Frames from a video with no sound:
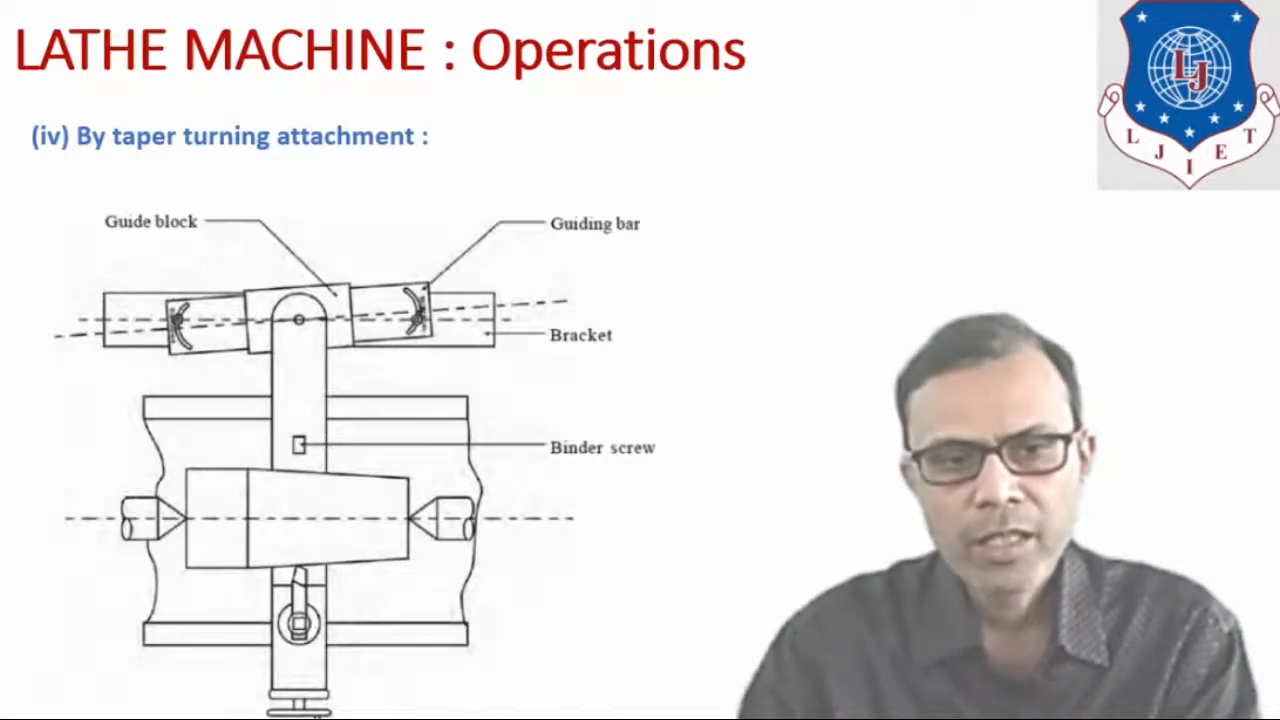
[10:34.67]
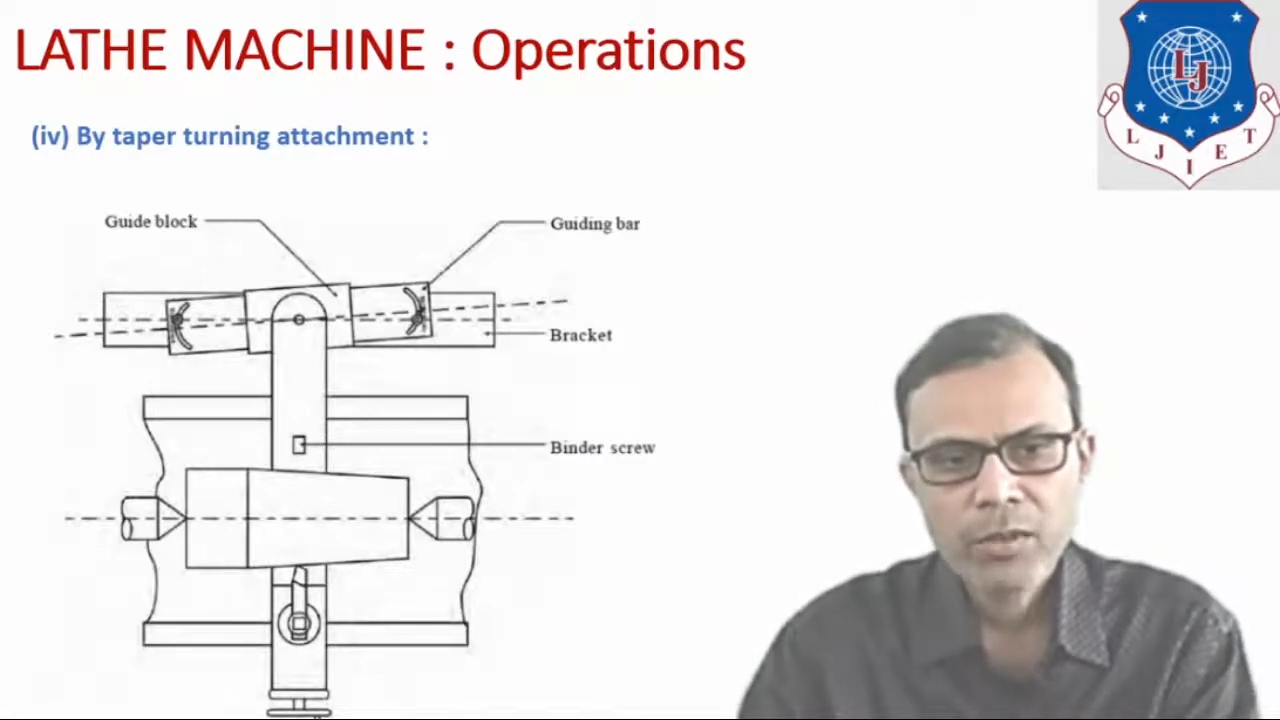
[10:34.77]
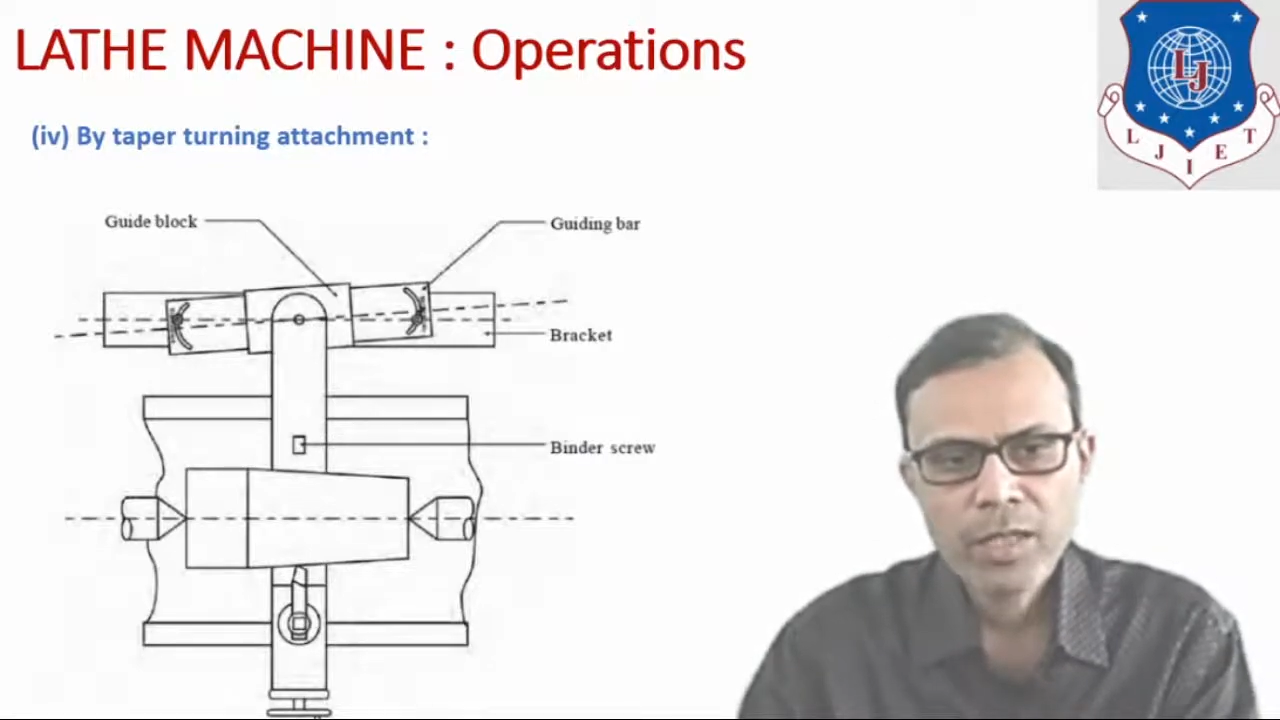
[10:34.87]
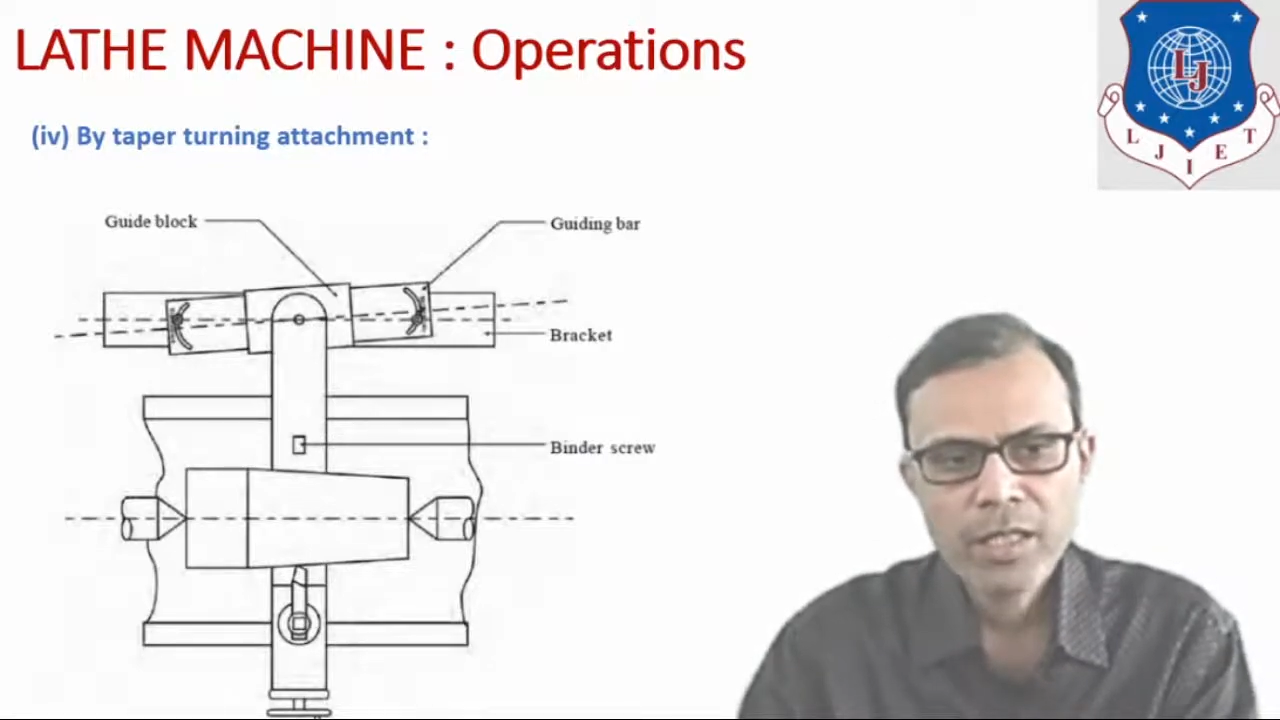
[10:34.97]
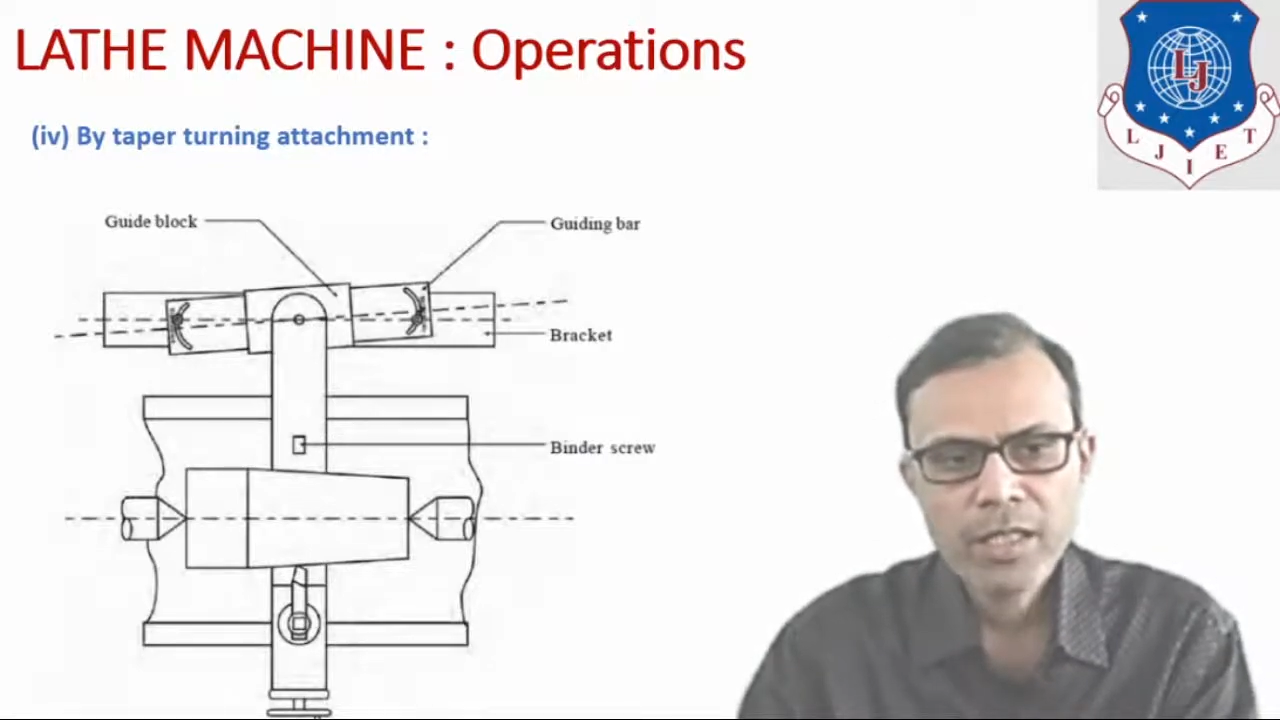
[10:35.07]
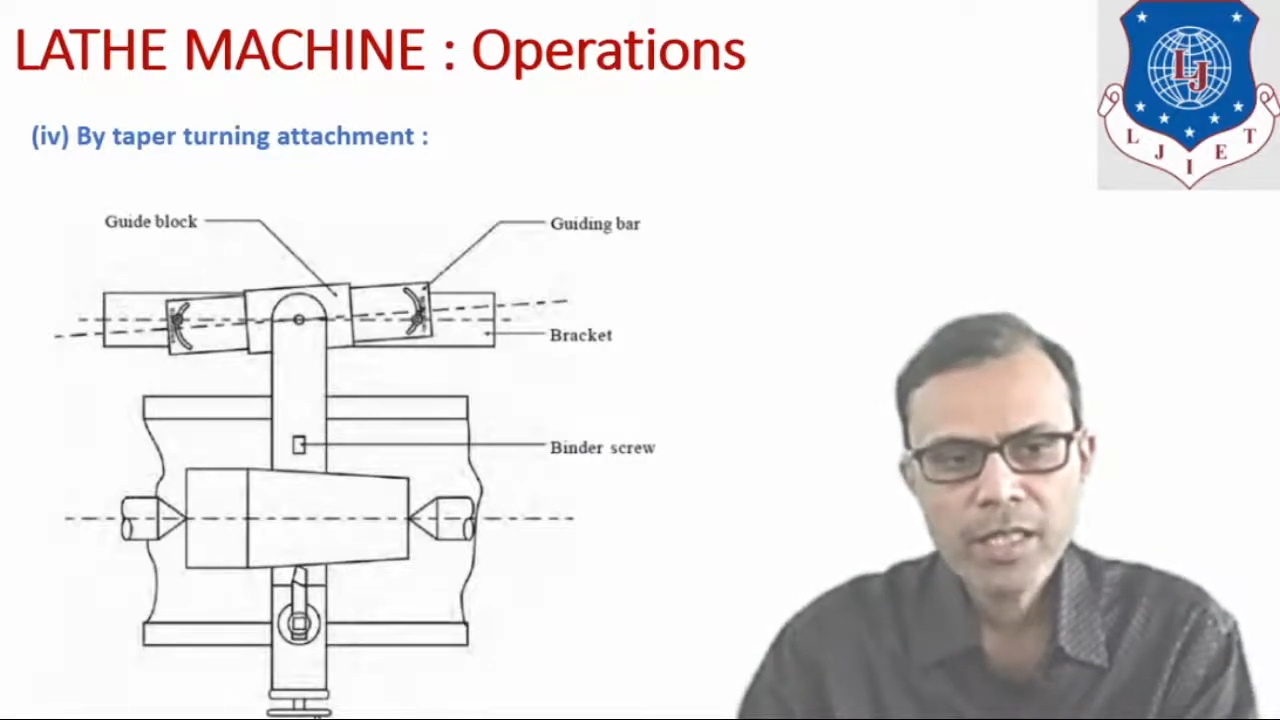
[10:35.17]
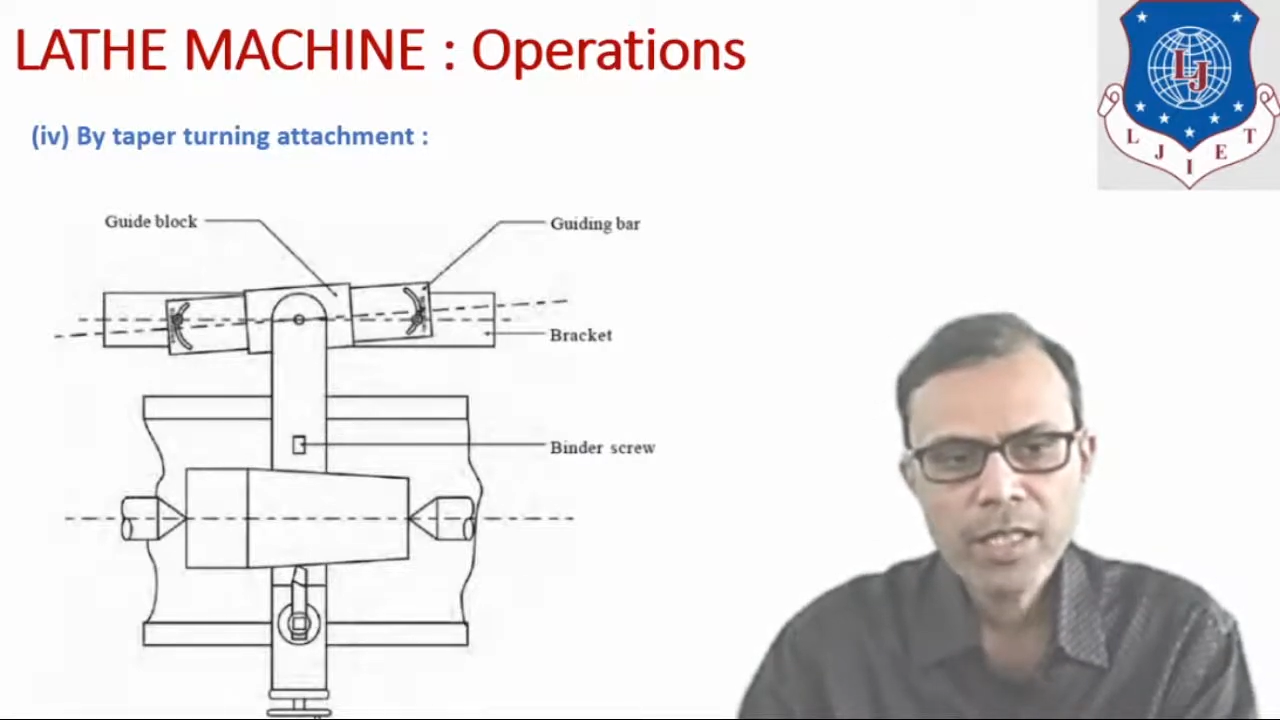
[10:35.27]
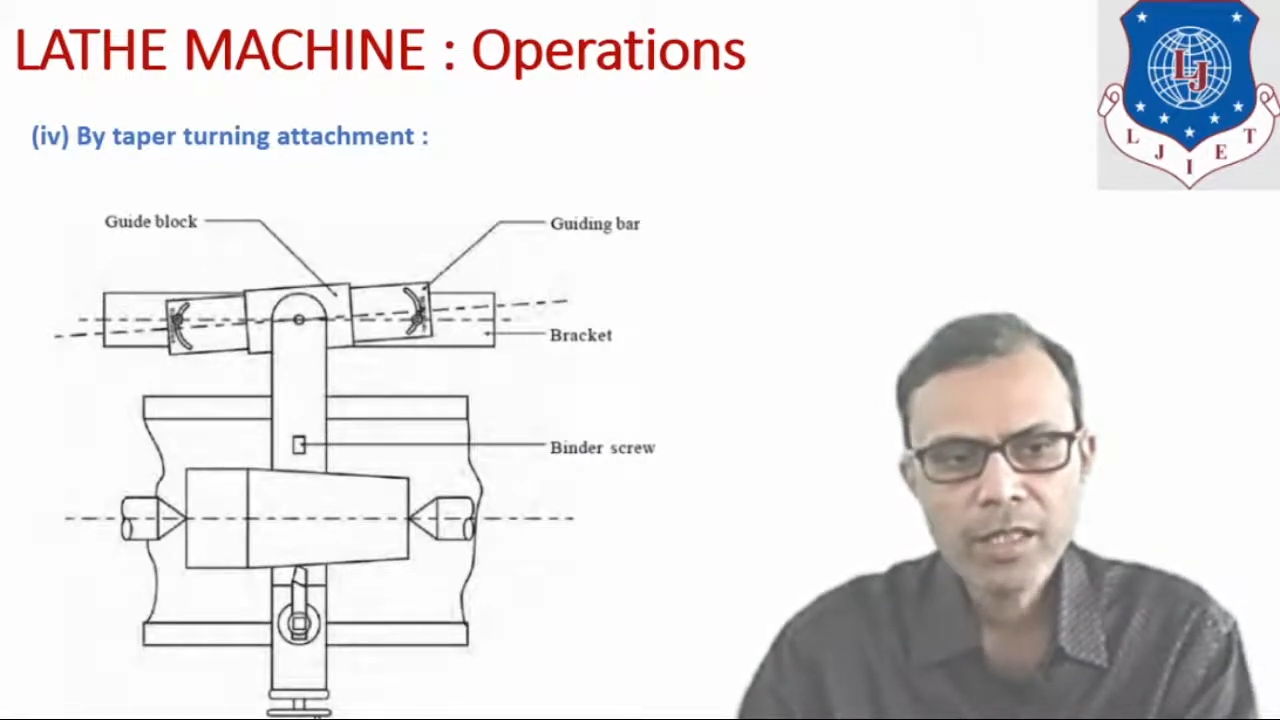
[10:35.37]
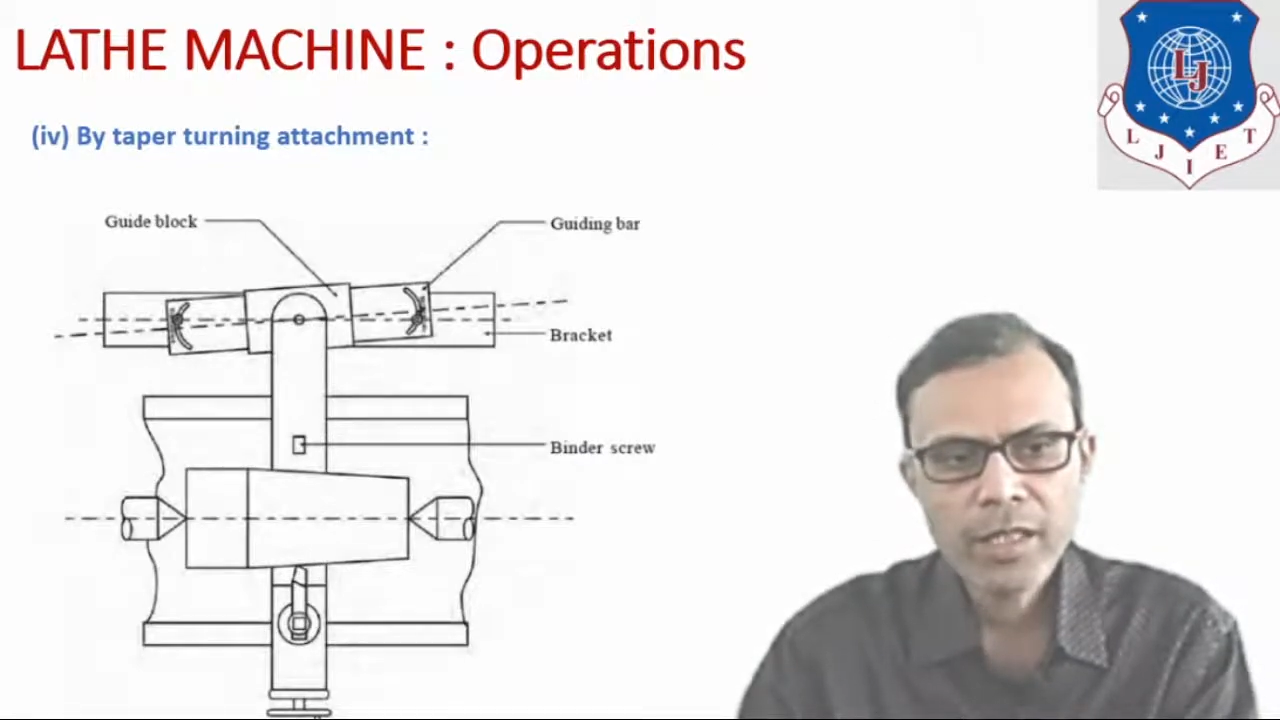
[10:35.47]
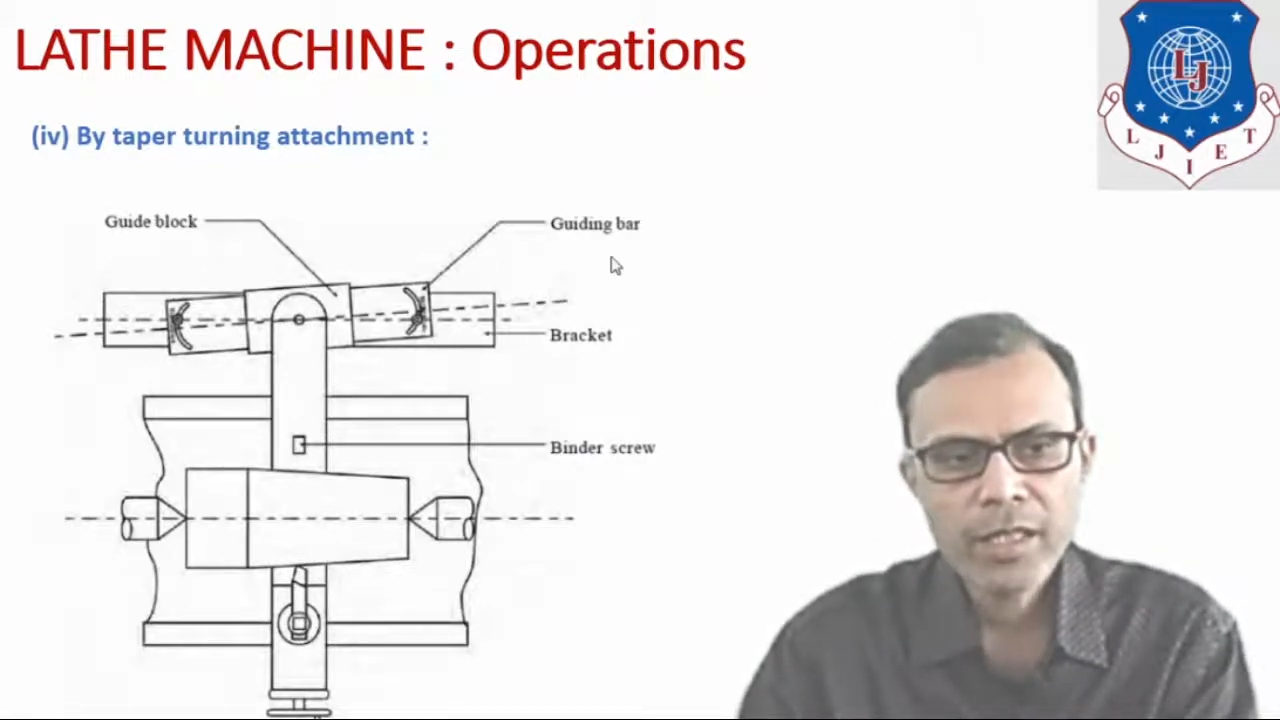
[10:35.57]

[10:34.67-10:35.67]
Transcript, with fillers: you can see here